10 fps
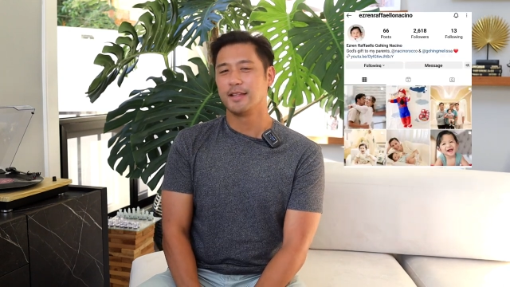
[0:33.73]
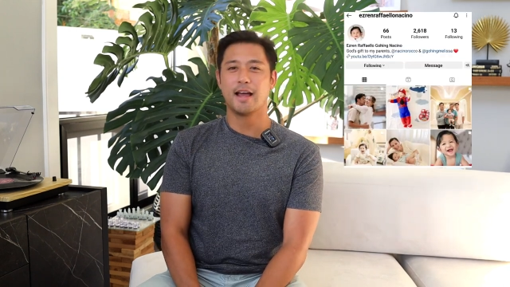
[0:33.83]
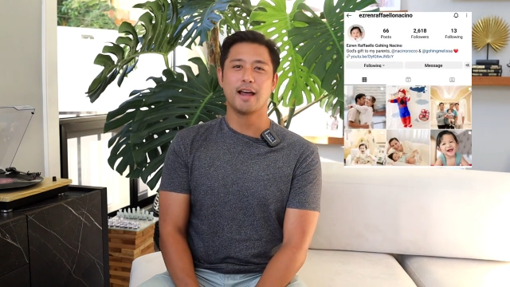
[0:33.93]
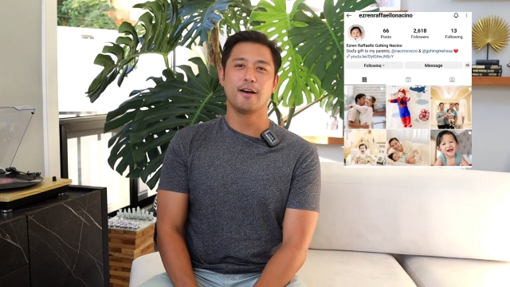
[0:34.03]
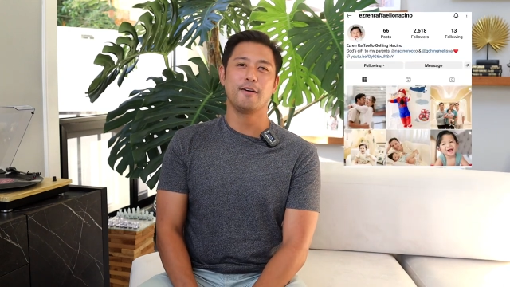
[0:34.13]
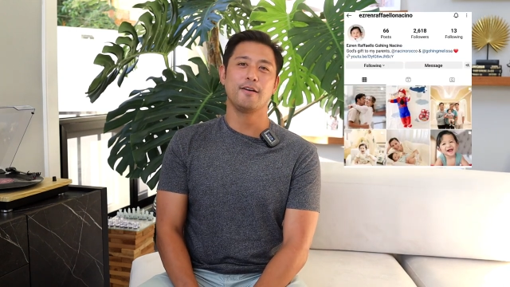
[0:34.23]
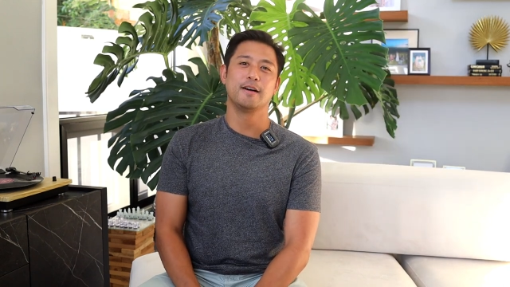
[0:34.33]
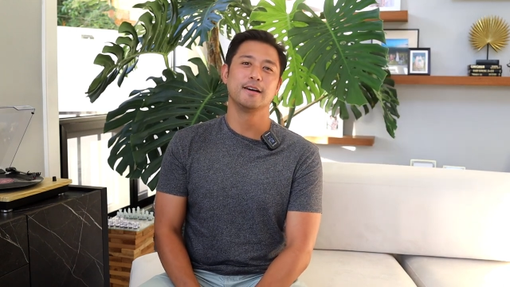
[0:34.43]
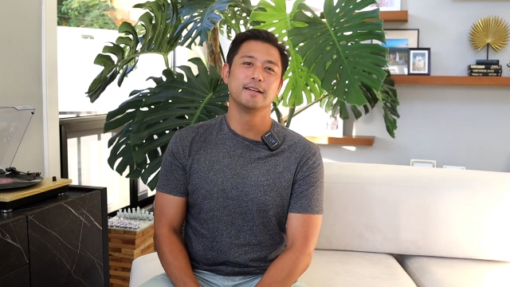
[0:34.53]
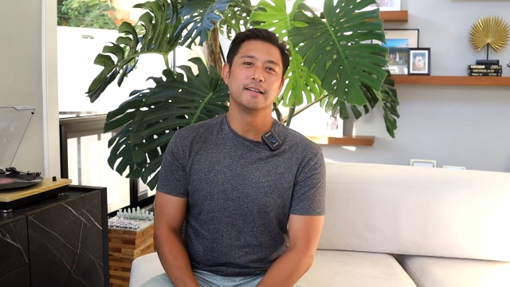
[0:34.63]

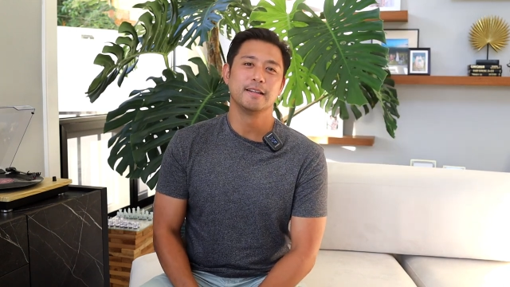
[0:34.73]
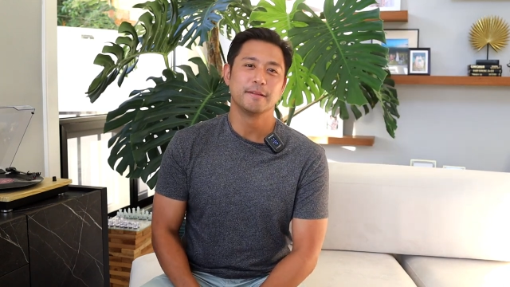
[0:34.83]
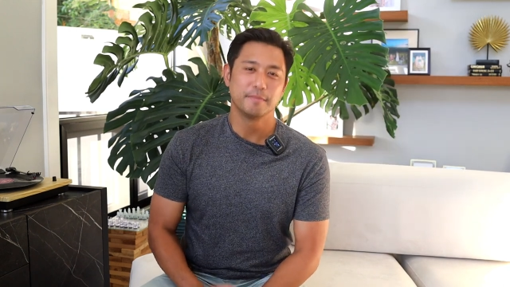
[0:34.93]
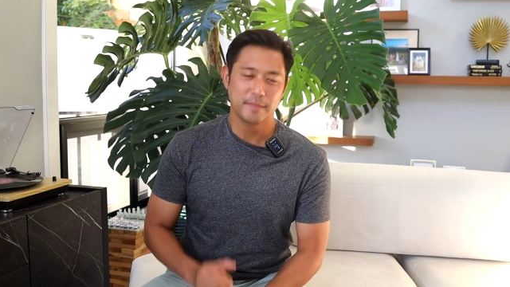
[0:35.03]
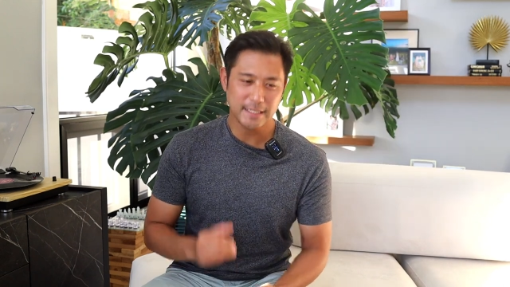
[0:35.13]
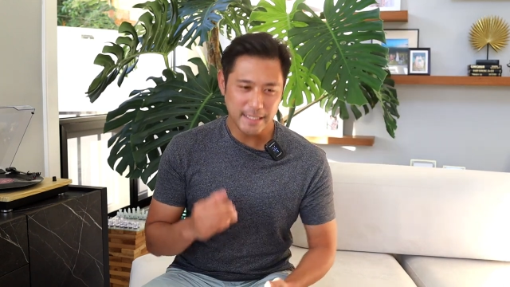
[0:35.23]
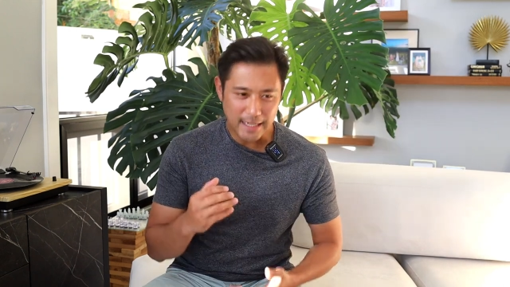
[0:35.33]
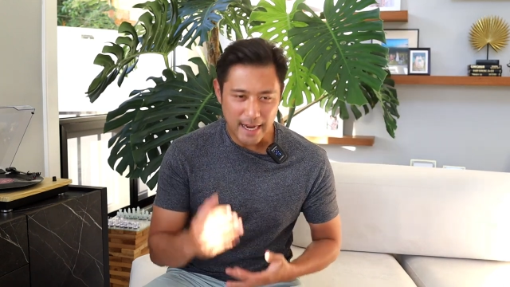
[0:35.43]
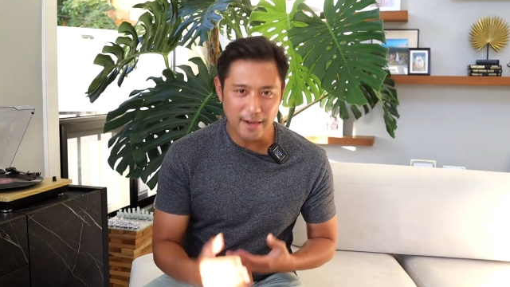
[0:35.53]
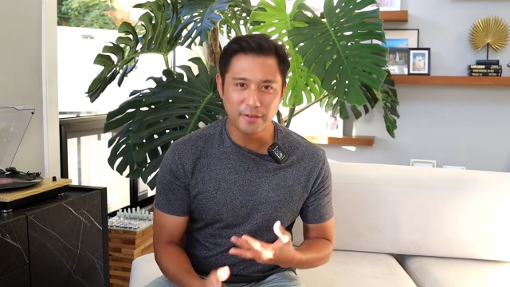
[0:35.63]
Now, mas
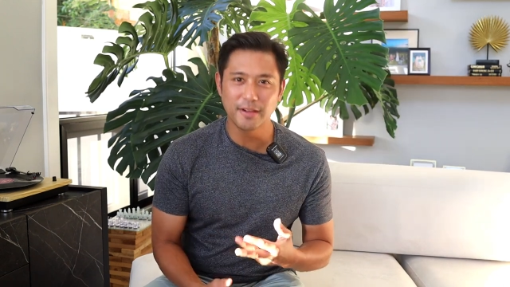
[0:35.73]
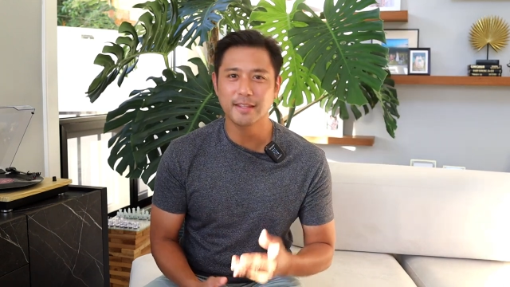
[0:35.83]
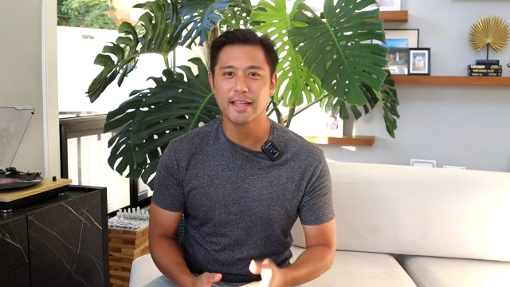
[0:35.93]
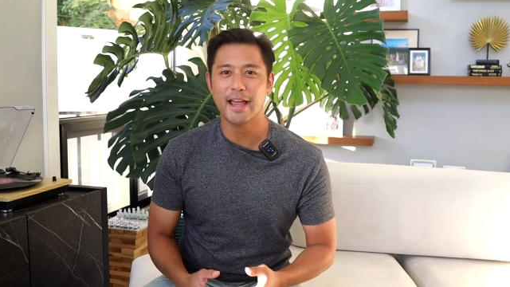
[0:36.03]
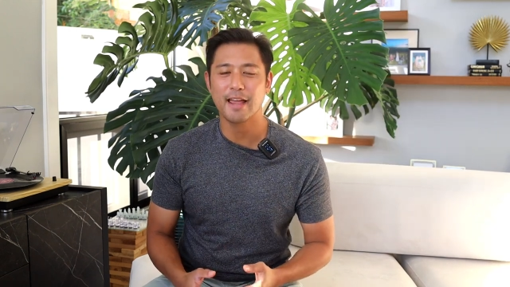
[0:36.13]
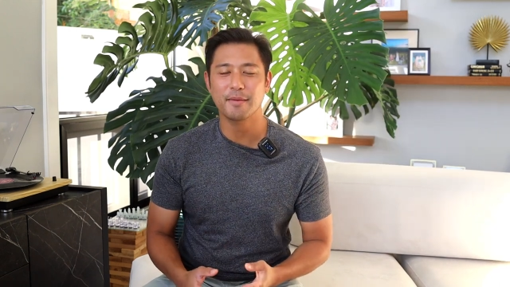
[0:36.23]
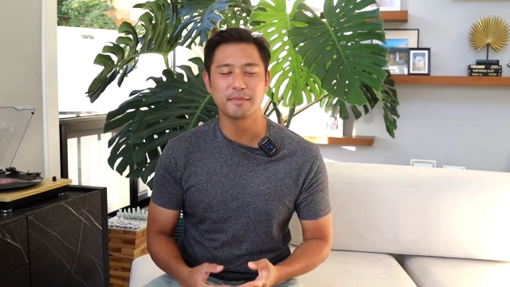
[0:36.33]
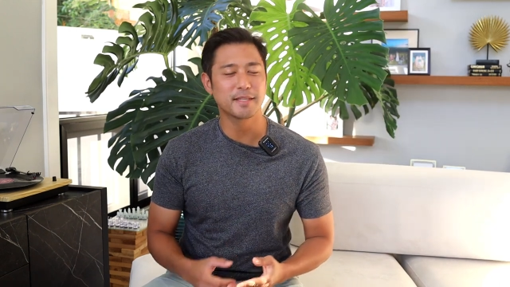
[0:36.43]
nagkakaroon ng time.